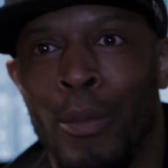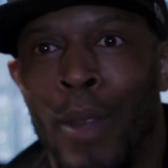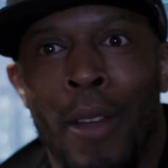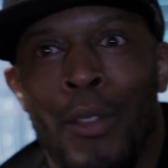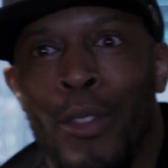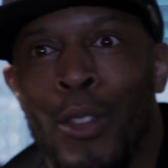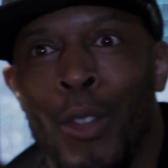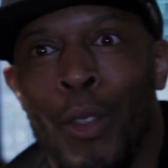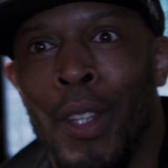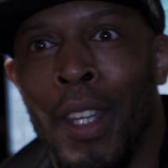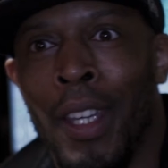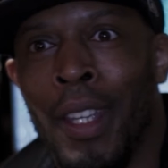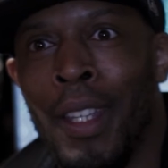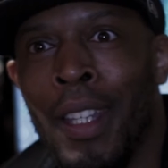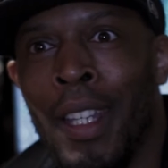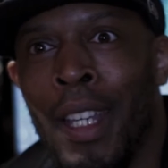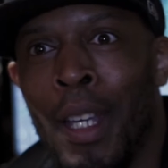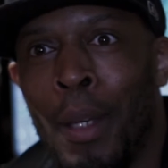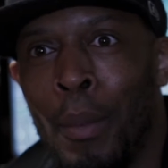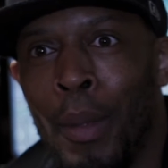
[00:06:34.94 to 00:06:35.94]
I've done it.
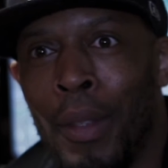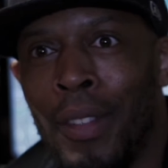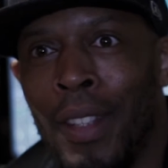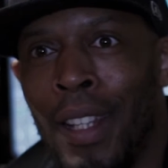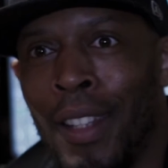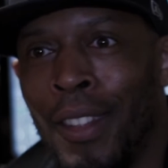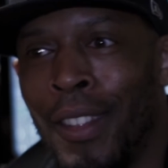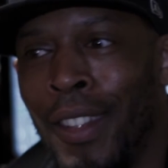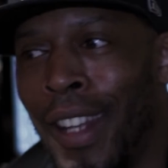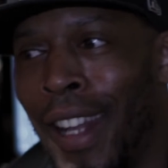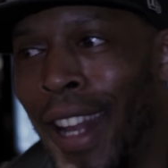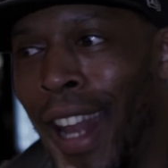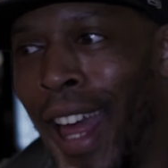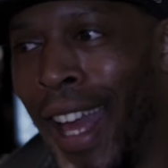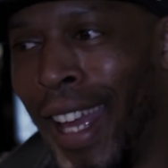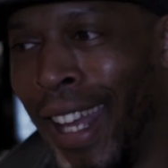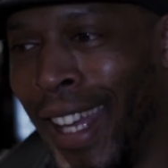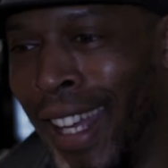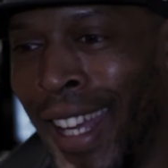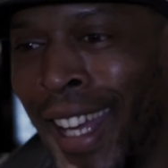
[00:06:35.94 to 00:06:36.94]
Yeah. But
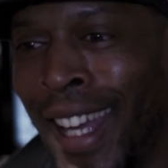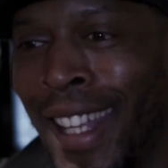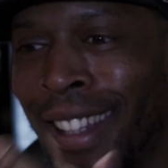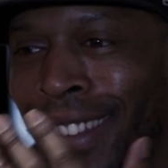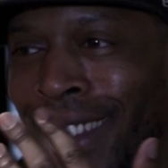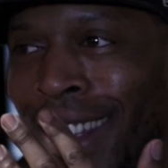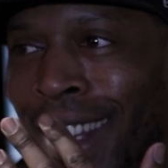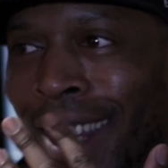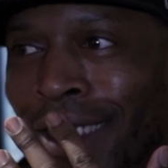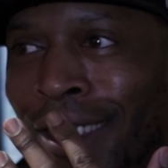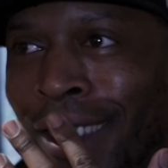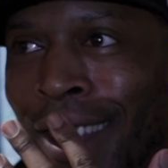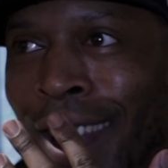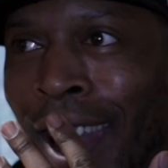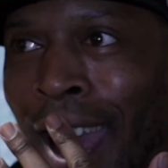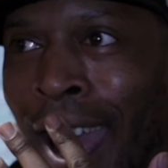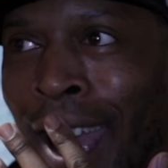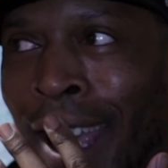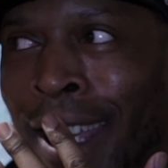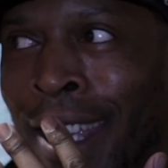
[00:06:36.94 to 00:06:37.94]
it's literally
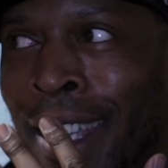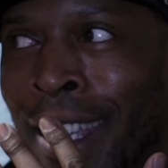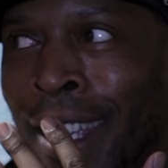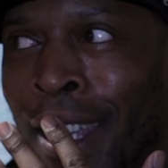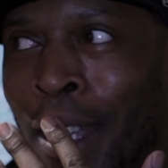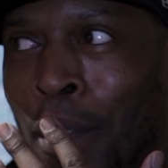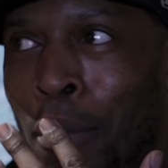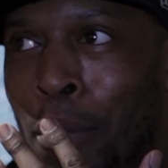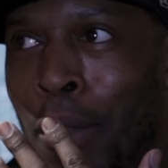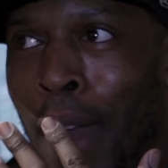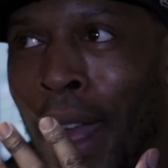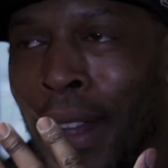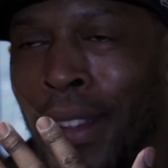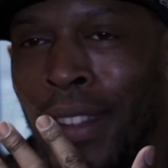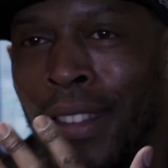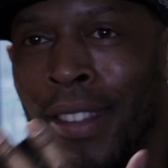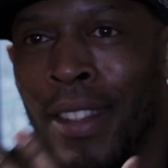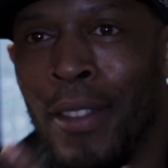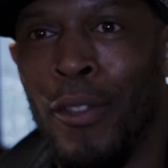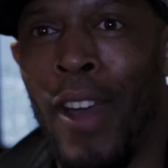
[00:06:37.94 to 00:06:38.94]
like
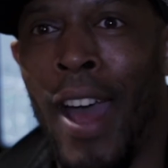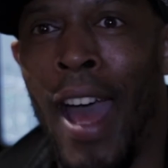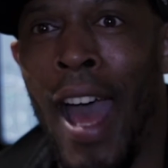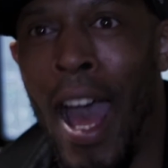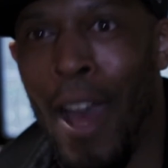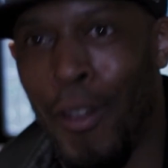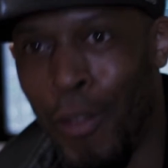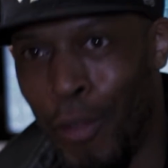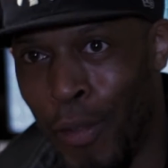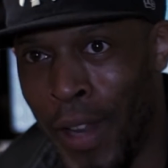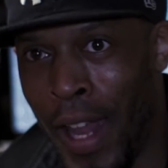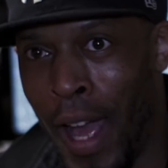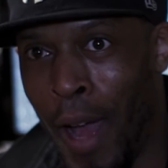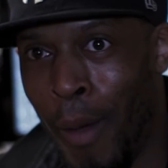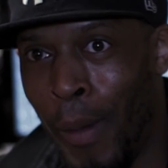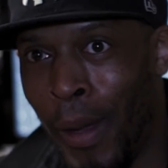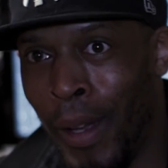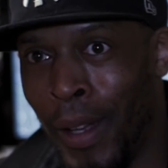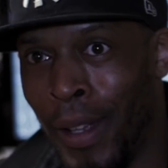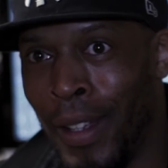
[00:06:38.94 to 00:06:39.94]
practicing for half an
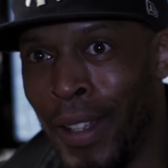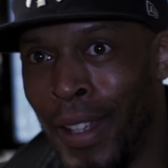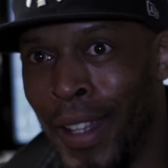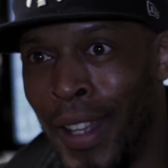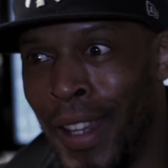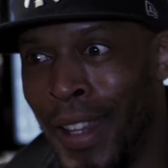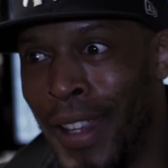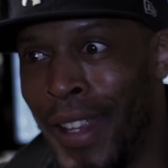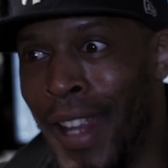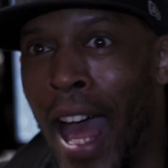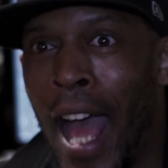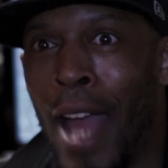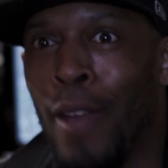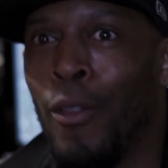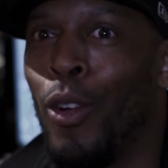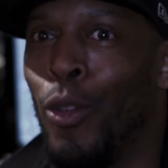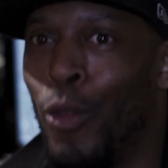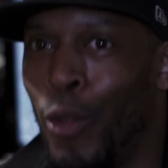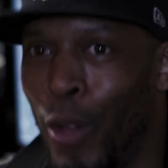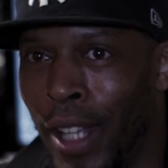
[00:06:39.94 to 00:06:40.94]
hour
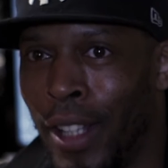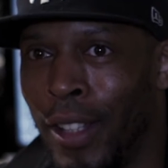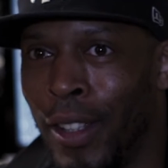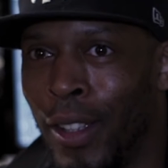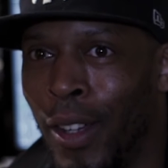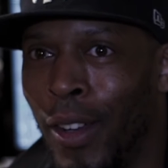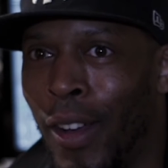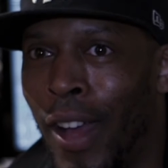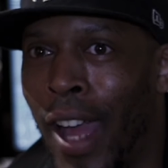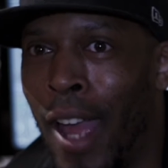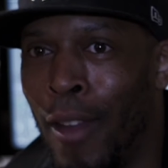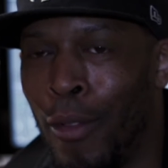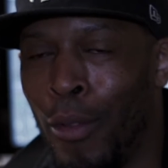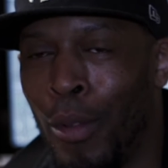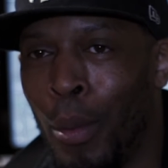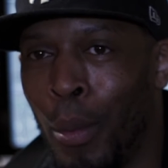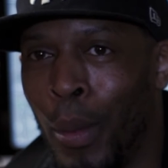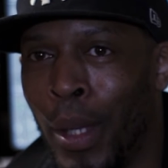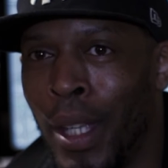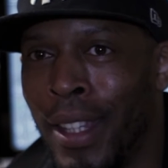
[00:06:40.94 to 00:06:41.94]
live on radio
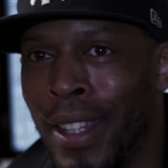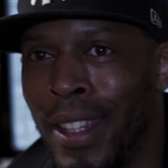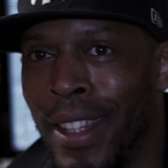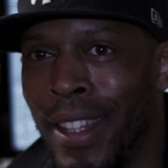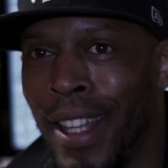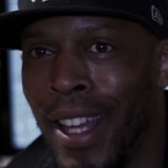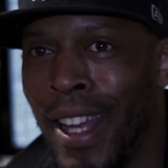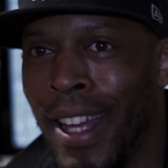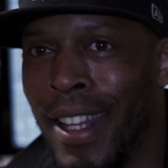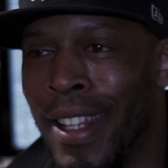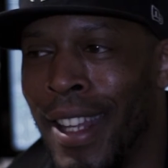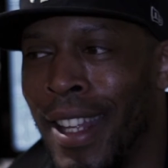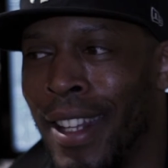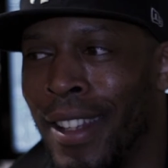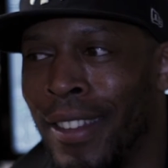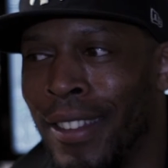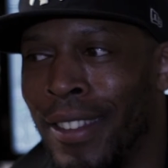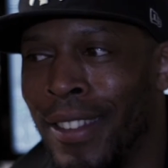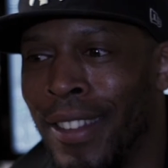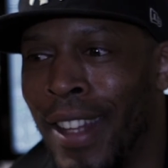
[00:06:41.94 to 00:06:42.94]
every week. And
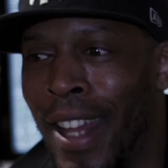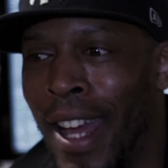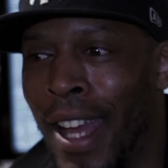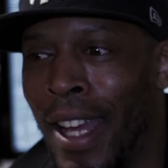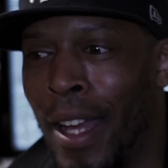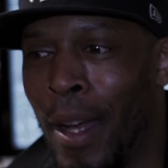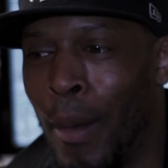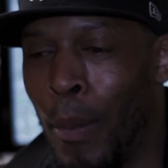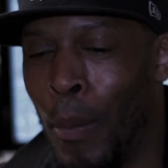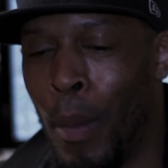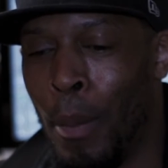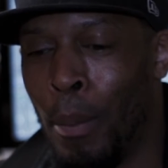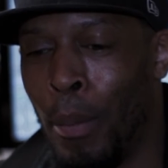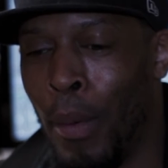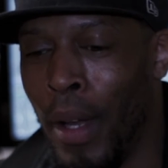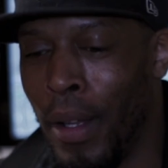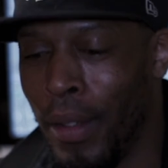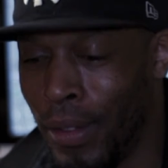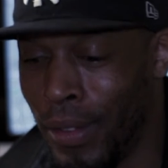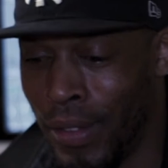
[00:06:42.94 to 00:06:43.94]
then it's just like, at one
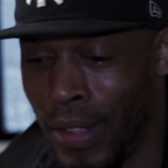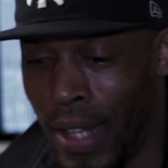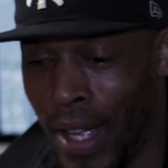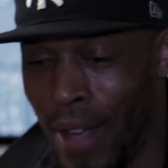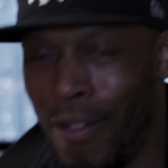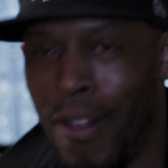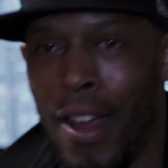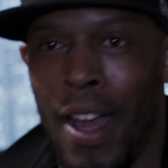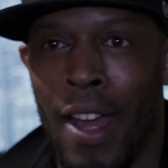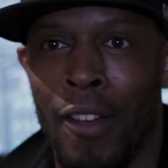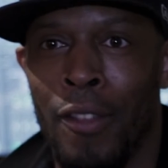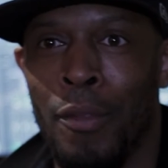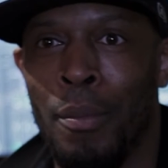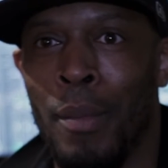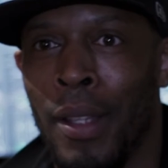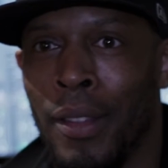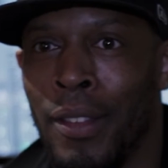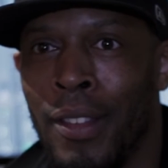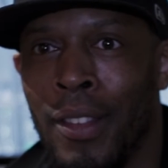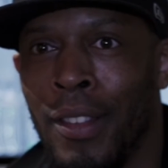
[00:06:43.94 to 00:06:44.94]
point, it's just like, right, I've
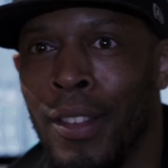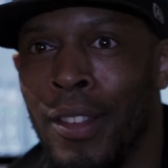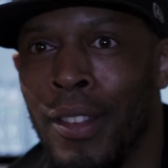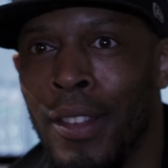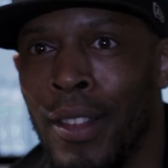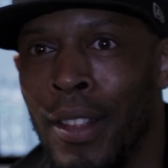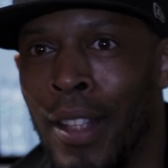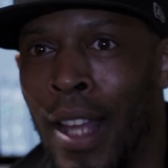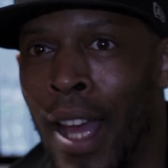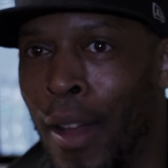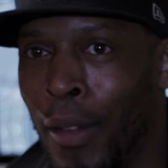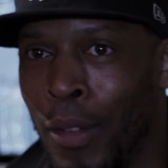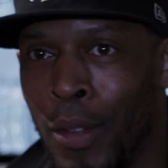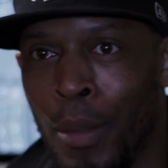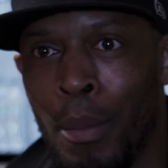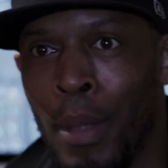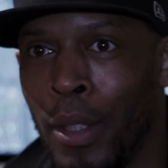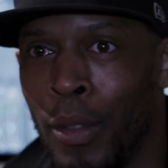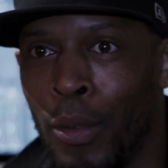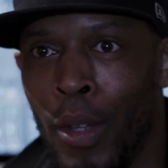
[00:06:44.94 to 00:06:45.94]
mastered how
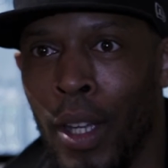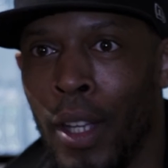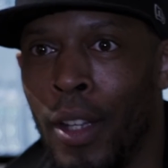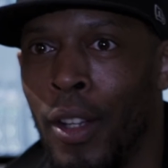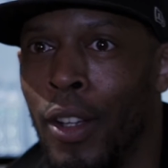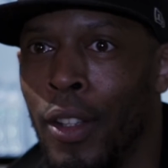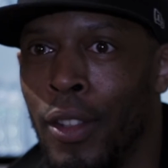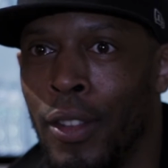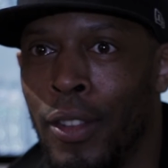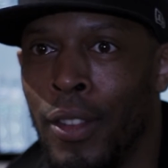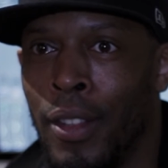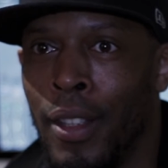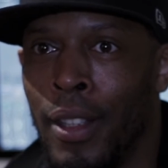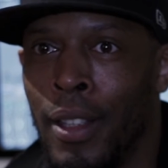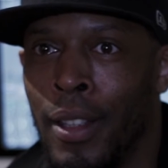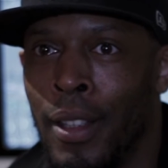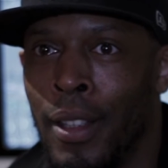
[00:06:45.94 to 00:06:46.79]
to mix amazing. Records.